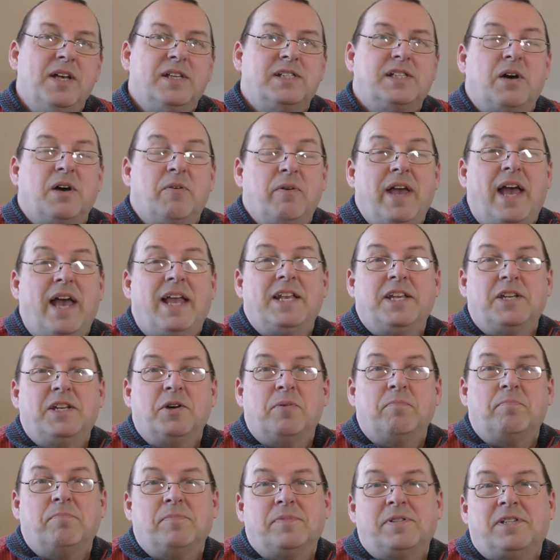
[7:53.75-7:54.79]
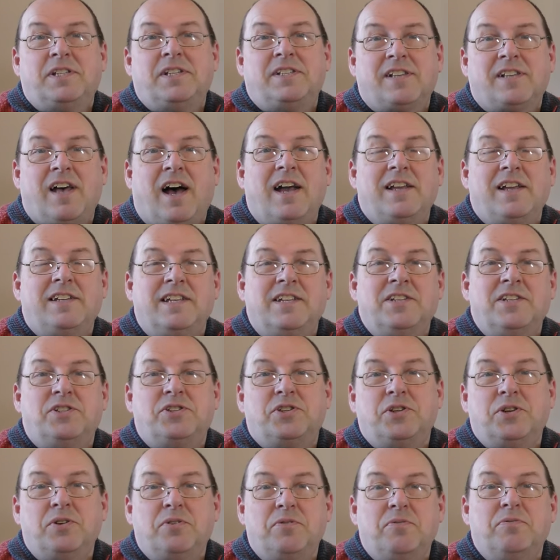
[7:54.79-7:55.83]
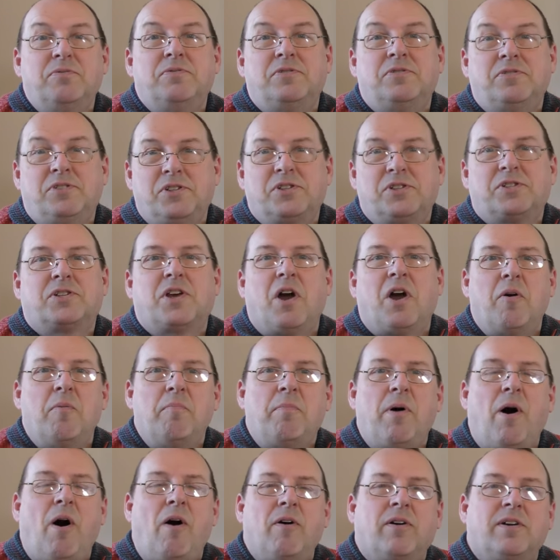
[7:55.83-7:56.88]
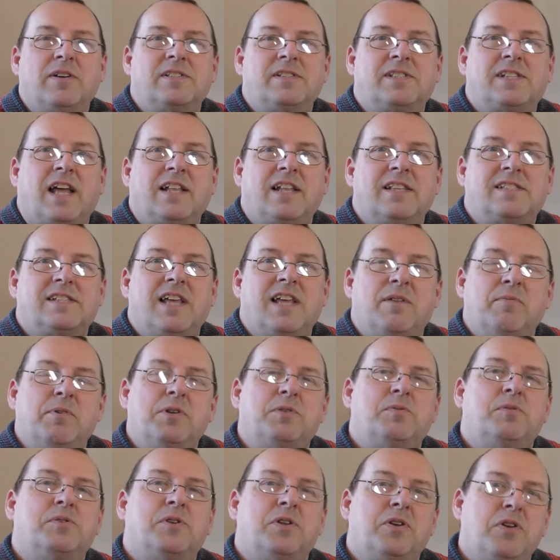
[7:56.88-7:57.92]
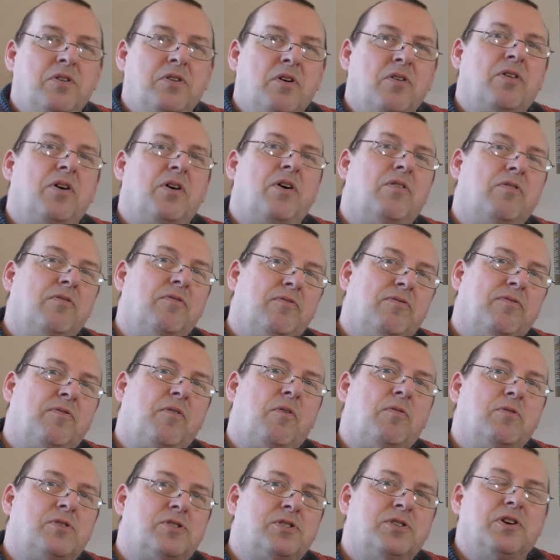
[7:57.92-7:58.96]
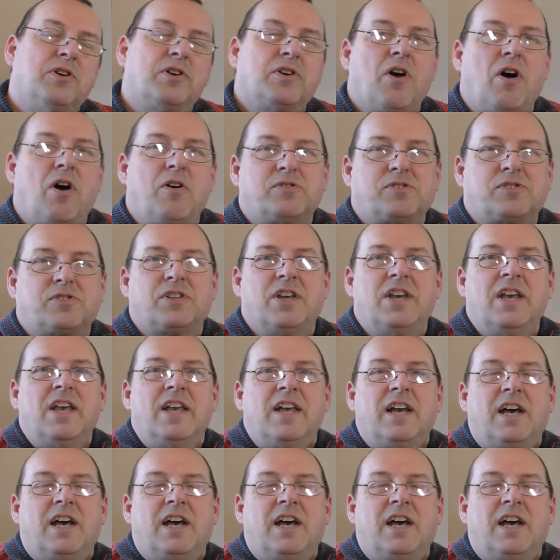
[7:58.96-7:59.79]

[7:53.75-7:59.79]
So we ended up deciding to just go and park at Stansted, which was another unfortunate cost,